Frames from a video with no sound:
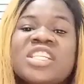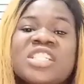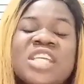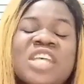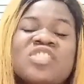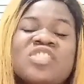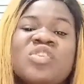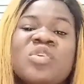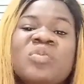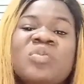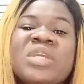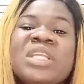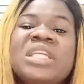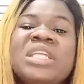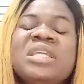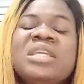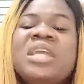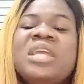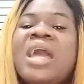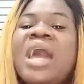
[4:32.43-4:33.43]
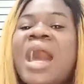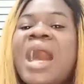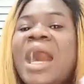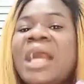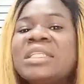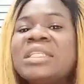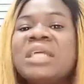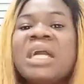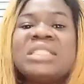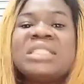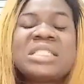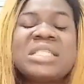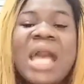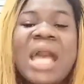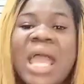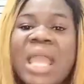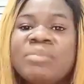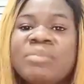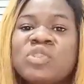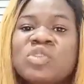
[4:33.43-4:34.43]
she has not really had the
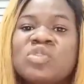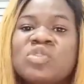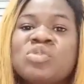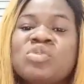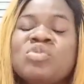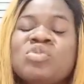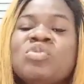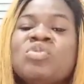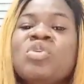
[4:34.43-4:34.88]
time to